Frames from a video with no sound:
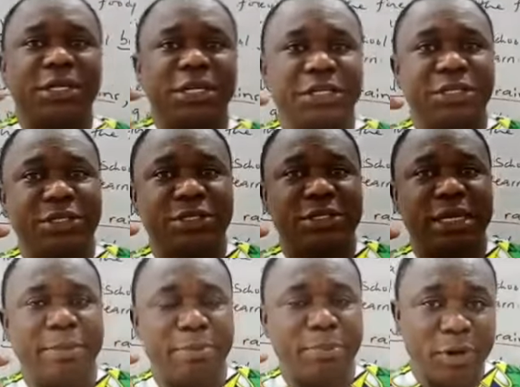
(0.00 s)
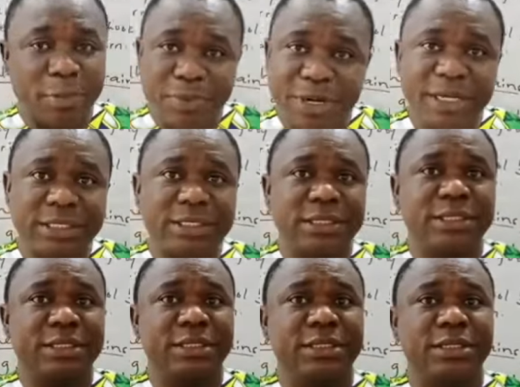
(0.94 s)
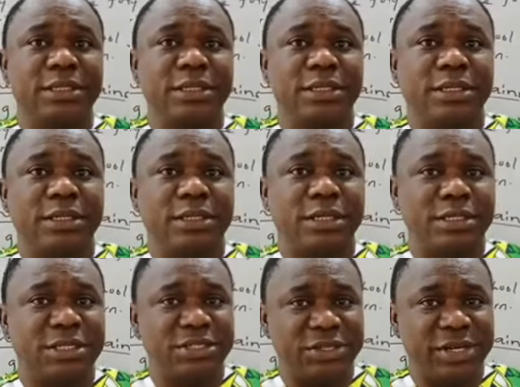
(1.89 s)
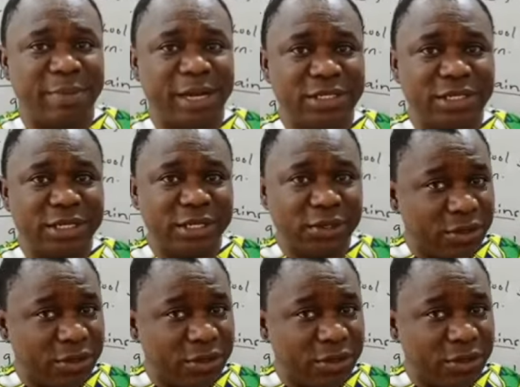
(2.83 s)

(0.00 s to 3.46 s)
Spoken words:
it is appropriate, it is grammatically